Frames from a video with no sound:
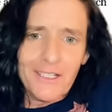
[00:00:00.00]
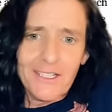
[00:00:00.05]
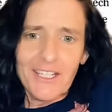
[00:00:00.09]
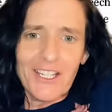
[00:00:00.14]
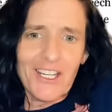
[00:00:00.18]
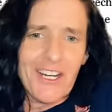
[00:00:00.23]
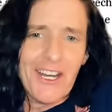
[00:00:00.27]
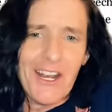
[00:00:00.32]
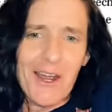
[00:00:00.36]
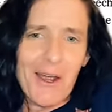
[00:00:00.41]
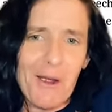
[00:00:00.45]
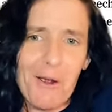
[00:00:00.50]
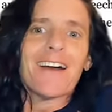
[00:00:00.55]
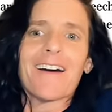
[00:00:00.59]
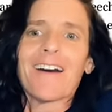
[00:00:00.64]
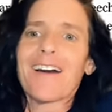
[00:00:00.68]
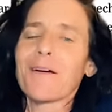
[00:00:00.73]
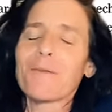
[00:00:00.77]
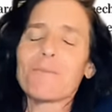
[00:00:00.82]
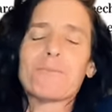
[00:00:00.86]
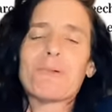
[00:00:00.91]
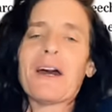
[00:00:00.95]
you know?
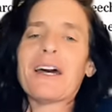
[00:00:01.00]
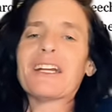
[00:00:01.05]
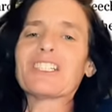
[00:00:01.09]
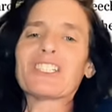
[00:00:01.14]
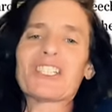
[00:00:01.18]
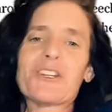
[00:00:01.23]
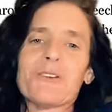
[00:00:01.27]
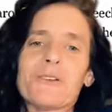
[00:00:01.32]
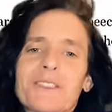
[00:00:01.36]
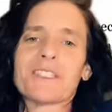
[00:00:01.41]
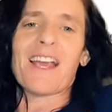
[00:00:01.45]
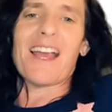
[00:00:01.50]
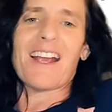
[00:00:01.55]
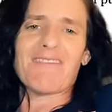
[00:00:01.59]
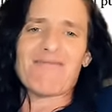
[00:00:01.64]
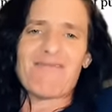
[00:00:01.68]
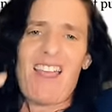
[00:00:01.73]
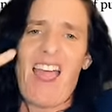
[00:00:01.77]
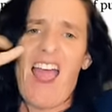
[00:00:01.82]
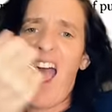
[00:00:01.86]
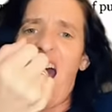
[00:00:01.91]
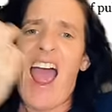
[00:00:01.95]
But she was like,
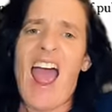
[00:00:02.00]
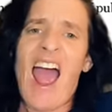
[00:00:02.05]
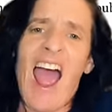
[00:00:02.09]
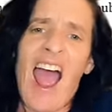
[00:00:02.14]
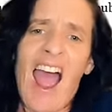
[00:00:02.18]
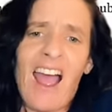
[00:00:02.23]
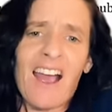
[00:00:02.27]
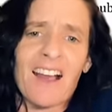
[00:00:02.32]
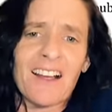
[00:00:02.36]
nah.